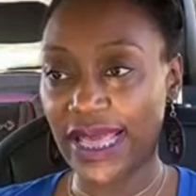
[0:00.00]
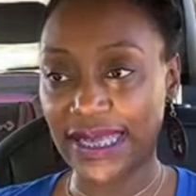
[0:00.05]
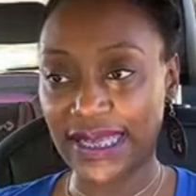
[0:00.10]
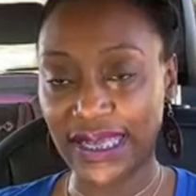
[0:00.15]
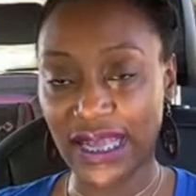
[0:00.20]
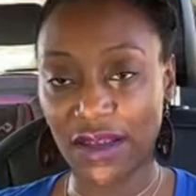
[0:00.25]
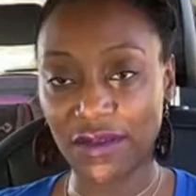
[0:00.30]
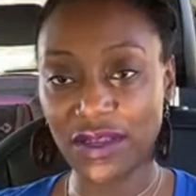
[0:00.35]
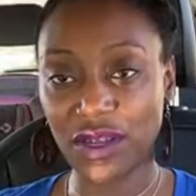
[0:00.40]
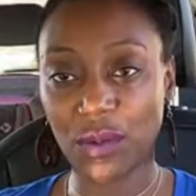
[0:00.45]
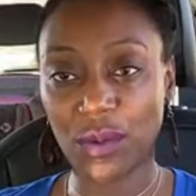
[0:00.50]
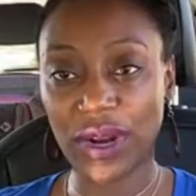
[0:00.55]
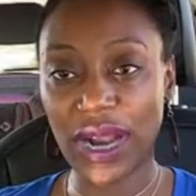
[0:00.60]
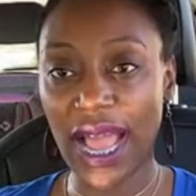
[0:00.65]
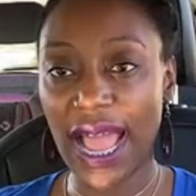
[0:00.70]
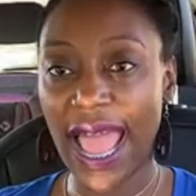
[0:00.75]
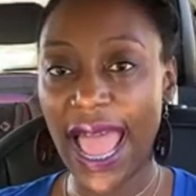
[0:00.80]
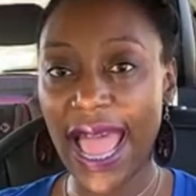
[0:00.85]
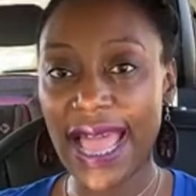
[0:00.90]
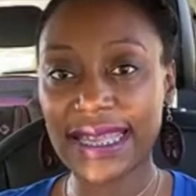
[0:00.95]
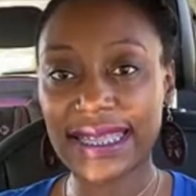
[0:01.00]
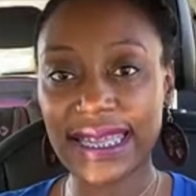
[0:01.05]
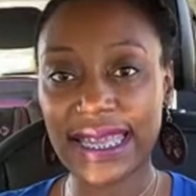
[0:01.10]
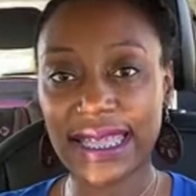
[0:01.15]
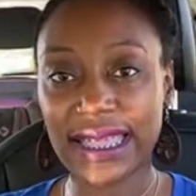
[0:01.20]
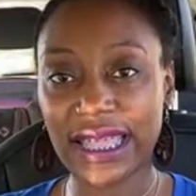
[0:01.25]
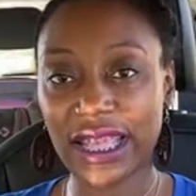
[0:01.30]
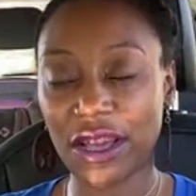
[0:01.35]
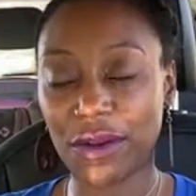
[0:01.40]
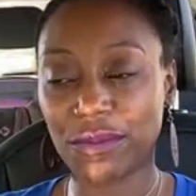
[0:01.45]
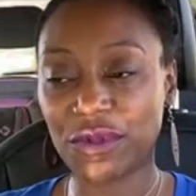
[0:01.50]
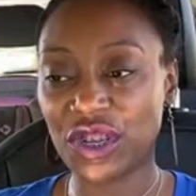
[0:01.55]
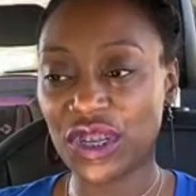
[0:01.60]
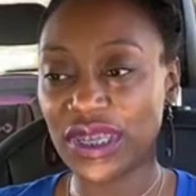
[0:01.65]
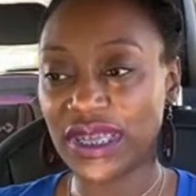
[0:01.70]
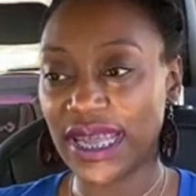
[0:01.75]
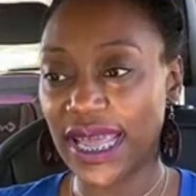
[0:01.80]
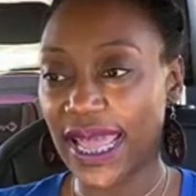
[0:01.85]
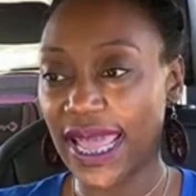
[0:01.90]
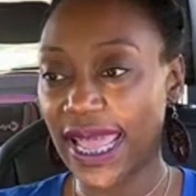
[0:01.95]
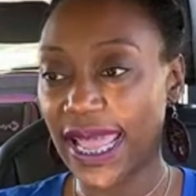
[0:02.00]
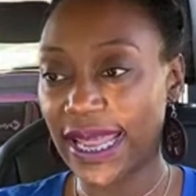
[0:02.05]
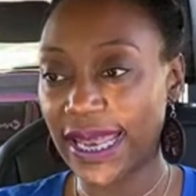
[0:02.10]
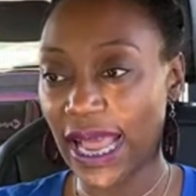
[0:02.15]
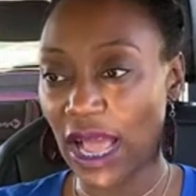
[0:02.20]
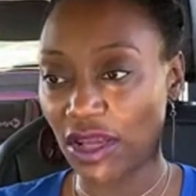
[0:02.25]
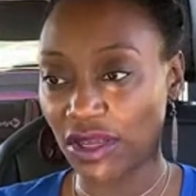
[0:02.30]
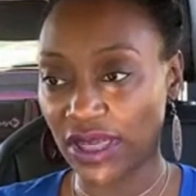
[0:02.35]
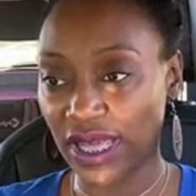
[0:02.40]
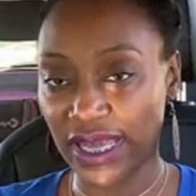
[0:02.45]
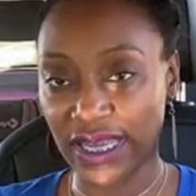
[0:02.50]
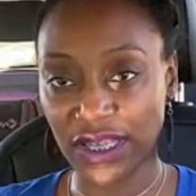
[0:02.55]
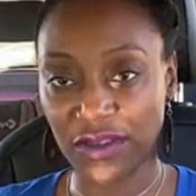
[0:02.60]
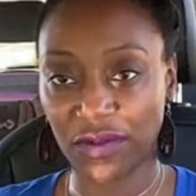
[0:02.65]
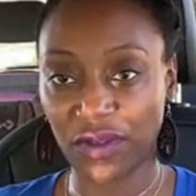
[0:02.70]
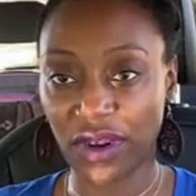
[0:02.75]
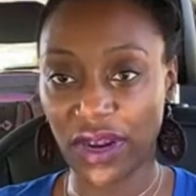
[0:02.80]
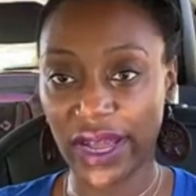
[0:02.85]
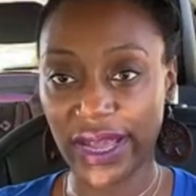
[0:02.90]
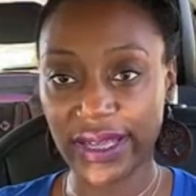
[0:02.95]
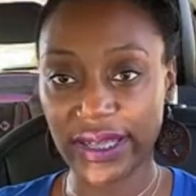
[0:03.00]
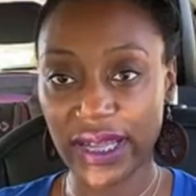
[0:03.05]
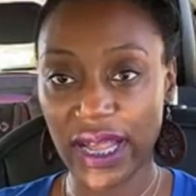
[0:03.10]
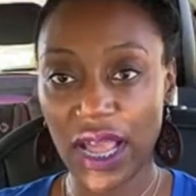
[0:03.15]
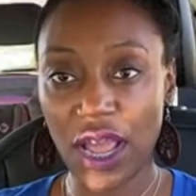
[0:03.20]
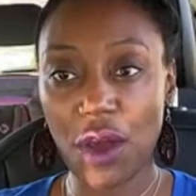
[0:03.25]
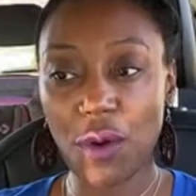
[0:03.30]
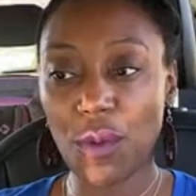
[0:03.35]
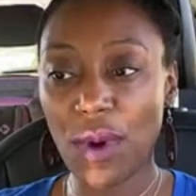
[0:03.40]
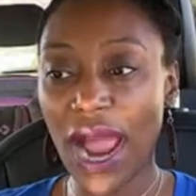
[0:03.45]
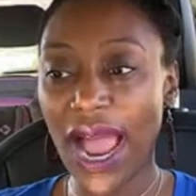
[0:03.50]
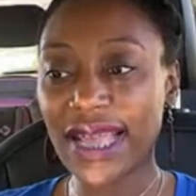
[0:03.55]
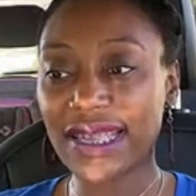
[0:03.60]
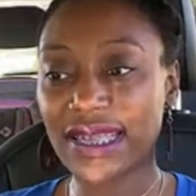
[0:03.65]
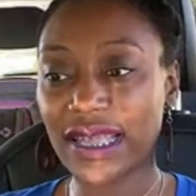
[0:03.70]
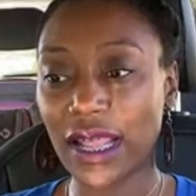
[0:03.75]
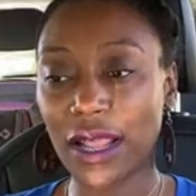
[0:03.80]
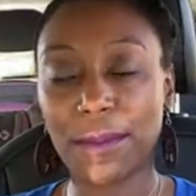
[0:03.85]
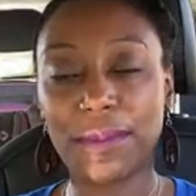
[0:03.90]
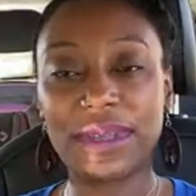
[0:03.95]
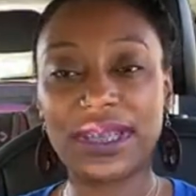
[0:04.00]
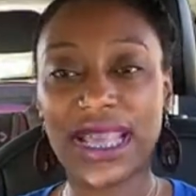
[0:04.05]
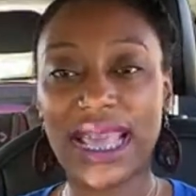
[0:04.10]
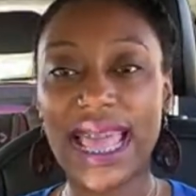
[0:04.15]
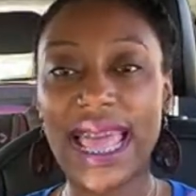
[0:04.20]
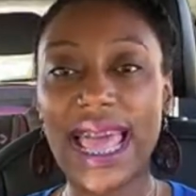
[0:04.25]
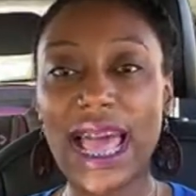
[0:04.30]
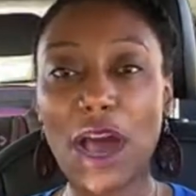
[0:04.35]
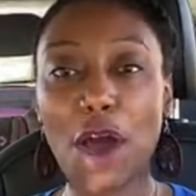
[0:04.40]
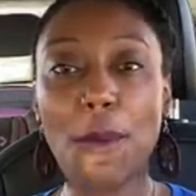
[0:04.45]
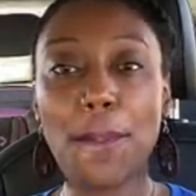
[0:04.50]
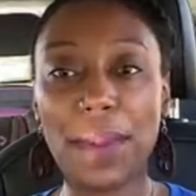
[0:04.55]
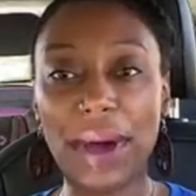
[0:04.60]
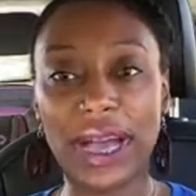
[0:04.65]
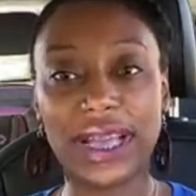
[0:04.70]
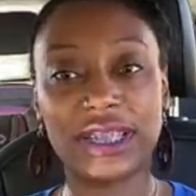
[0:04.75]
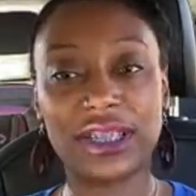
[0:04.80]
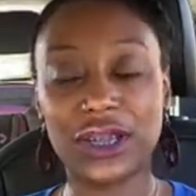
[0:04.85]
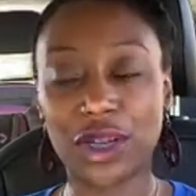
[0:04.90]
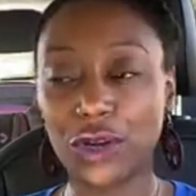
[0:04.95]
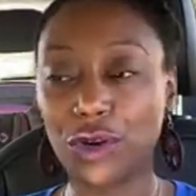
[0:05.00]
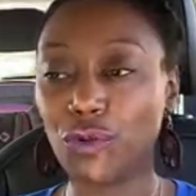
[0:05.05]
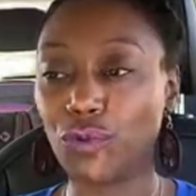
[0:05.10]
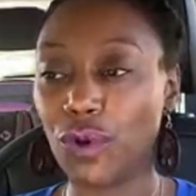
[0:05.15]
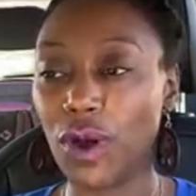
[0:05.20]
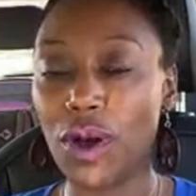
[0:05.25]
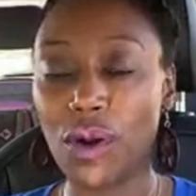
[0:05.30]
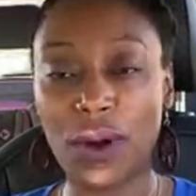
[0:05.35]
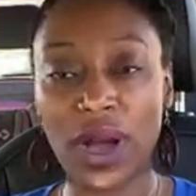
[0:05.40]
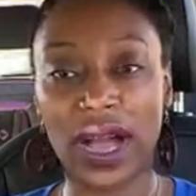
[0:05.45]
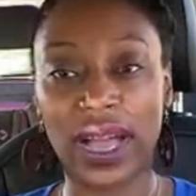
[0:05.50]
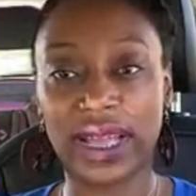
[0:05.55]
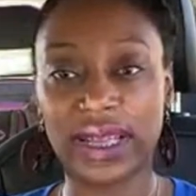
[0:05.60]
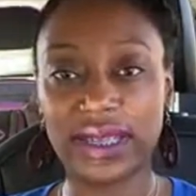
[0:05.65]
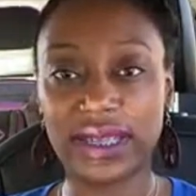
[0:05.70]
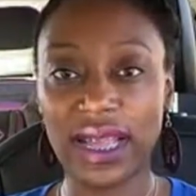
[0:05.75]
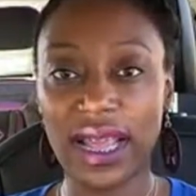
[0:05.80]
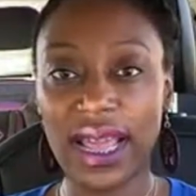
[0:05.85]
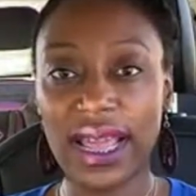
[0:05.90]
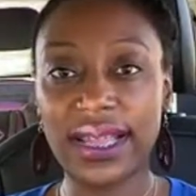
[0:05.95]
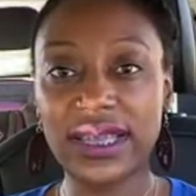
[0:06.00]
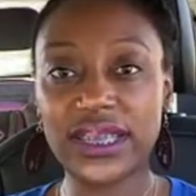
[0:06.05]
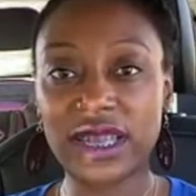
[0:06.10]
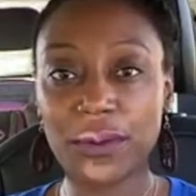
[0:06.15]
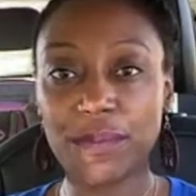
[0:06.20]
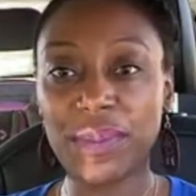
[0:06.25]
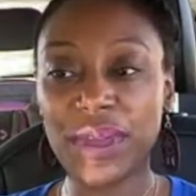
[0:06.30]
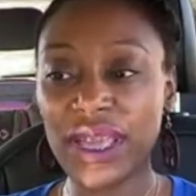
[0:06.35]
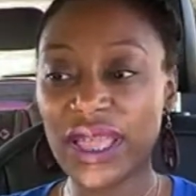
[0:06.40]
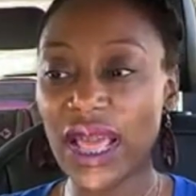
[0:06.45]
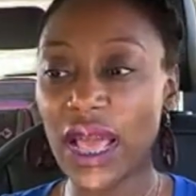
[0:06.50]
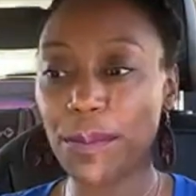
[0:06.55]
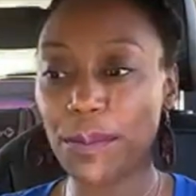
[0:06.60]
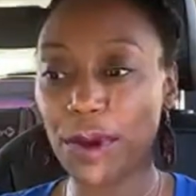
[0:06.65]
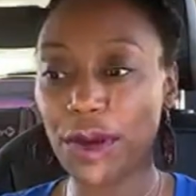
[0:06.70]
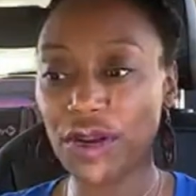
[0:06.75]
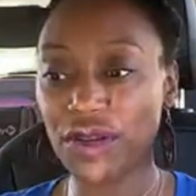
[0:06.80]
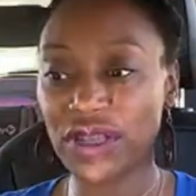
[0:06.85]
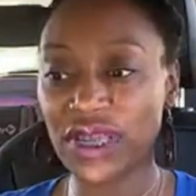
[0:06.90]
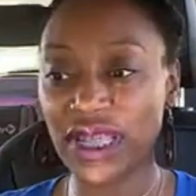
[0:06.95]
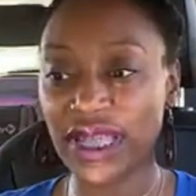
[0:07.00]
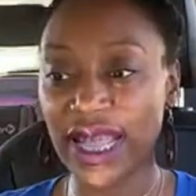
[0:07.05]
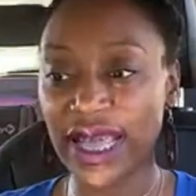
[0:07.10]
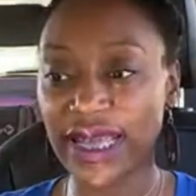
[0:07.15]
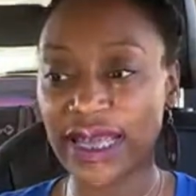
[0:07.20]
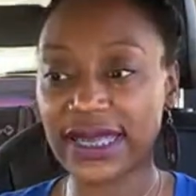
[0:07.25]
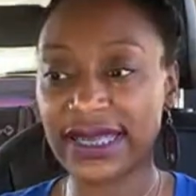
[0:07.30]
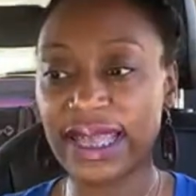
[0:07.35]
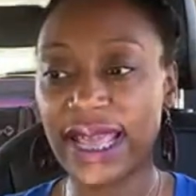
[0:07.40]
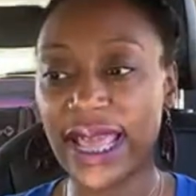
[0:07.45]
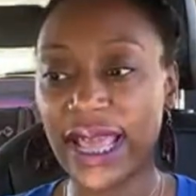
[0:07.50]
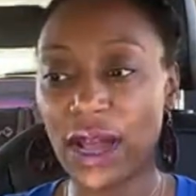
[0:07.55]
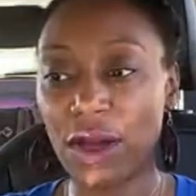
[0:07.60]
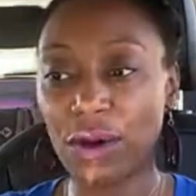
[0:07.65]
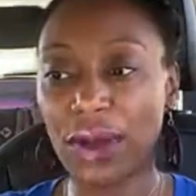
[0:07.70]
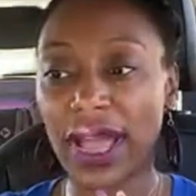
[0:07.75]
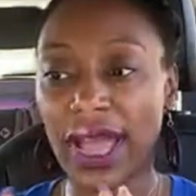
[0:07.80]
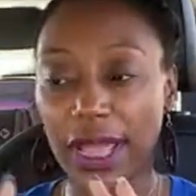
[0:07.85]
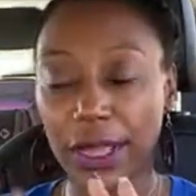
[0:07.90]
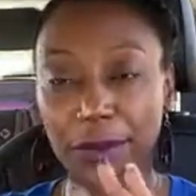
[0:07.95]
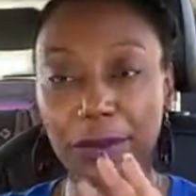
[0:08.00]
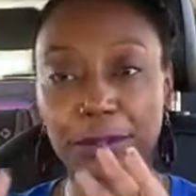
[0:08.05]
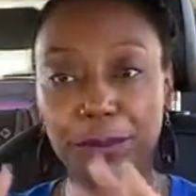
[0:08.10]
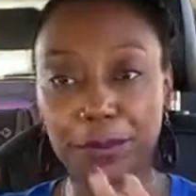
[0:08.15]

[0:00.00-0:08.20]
stuff. So we're not asking them just to hand out things for us. We're asking them to help us, to grow us, to be that person that can say, okay,